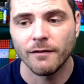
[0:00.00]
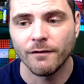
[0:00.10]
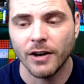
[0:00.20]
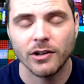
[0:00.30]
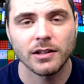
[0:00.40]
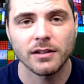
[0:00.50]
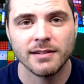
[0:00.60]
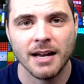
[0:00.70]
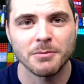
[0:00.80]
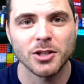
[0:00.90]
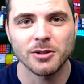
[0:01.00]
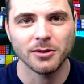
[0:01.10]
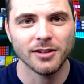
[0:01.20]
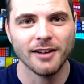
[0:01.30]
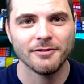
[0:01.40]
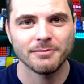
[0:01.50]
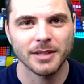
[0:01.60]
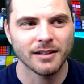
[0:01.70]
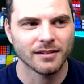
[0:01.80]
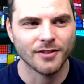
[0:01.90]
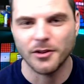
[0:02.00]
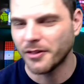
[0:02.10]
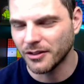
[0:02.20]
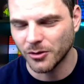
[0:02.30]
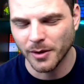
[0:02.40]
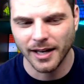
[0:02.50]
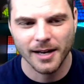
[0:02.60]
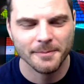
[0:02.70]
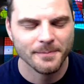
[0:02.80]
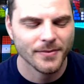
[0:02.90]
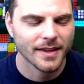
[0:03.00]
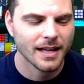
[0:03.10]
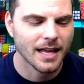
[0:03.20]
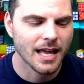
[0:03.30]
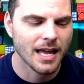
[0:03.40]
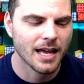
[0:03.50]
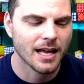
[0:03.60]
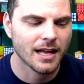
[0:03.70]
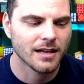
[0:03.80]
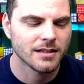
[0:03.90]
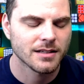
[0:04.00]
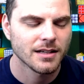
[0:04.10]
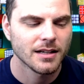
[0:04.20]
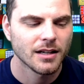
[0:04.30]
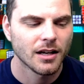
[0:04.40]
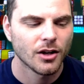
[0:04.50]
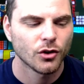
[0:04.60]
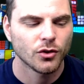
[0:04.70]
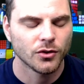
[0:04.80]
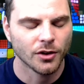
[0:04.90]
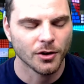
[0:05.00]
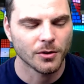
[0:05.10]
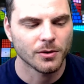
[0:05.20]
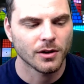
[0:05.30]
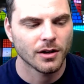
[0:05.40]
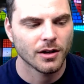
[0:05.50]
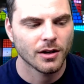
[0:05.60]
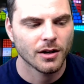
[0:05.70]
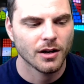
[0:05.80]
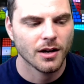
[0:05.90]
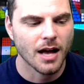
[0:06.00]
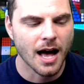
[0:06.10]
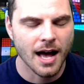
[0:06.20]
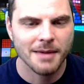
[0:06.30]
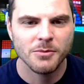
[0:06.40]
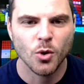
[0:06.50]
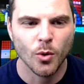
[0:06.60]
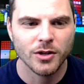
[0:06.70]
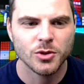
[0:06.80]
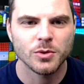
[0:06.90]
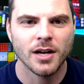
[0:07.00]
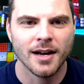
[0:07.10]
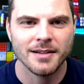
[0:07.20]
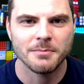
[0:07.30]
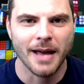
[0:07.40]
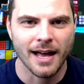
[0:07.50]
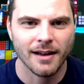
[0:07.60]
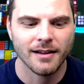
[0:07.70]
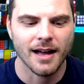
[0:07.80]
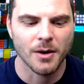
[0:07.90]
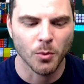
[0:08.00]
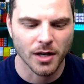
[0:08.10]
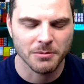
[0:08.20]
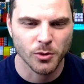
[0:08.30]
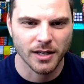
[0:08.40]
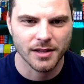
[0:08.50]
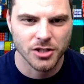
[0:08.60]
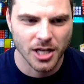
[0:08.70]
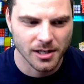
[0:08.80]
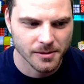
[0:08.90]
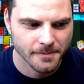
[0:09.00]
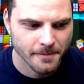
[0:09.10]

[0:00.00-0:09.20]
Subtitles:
very little time to do stuff because of other things going on. And so I'm going to cut back on what I'm doing on the channel.